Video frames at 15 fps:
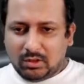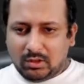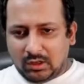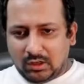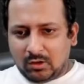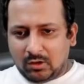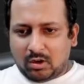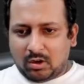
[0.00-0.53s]

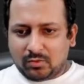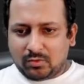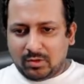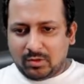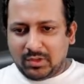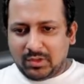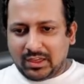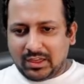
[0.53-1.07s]
loss will
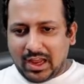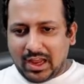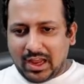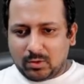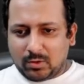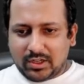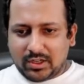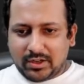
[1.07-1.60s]
be
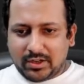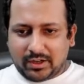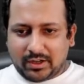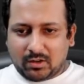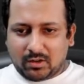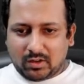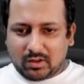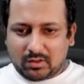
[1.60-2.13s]
calculated
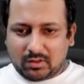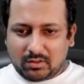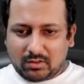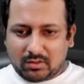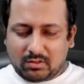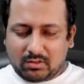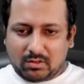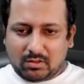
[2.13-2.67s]

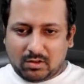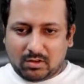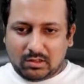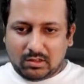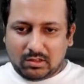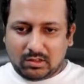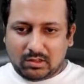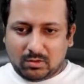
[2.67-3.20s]
across
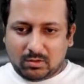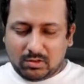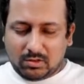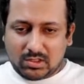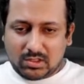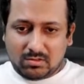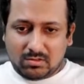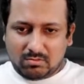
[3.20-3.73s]
all the
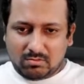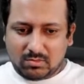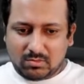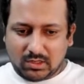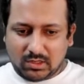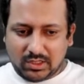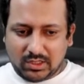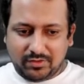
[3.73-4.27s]
cores
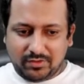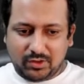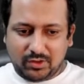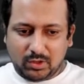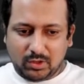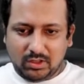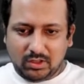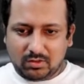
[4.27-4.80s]

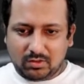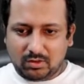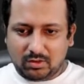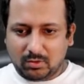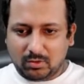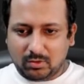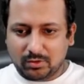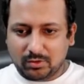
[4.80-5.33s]
individually. So you
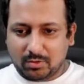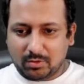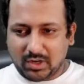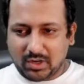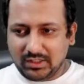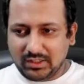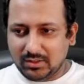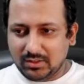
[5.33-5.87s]
want to
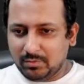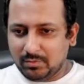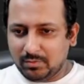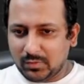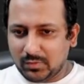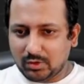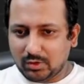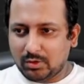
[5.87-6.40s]
combine them.
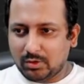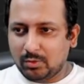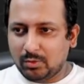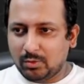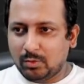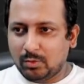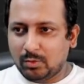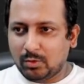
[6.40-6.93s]
So you
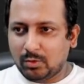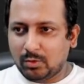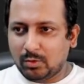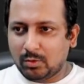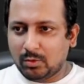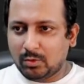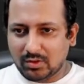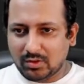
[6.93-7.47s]
want to
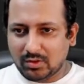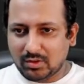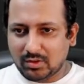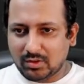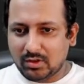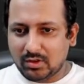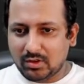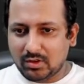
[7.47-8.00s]
have some kind
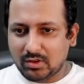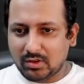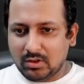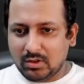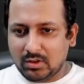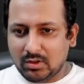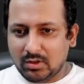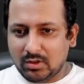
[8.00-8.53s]
of
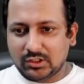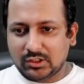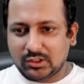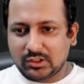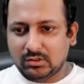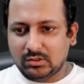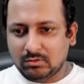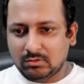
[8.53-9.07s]

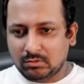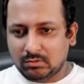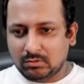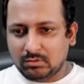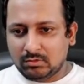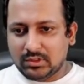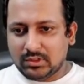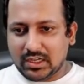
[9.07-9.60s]
function
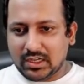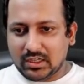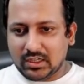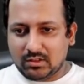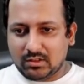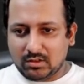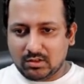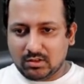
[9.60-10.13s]

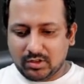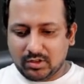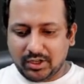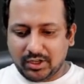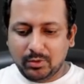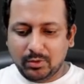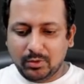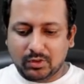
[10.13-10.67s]
that
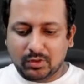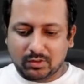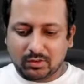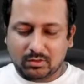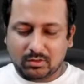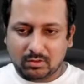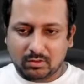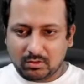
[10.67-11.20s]

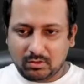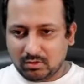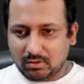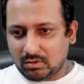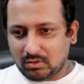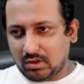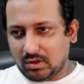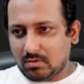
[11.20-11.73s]
reduces
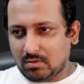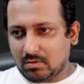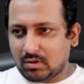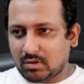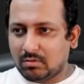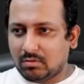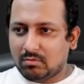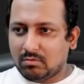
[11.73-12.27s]

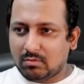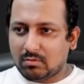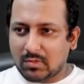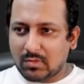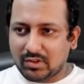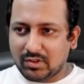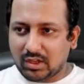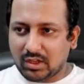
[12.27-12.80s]

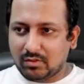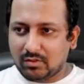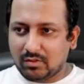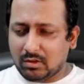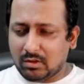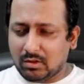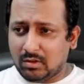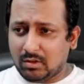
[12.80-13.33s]
everything,
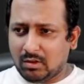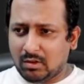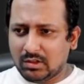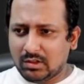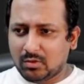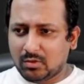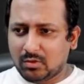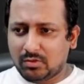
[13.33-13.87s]
all
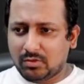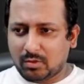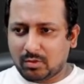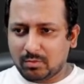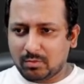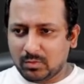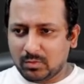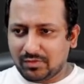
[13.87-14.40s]
the scores
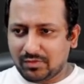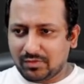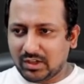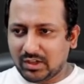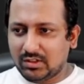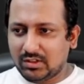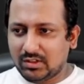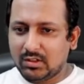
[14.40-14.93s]
from
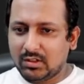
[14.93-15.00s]
different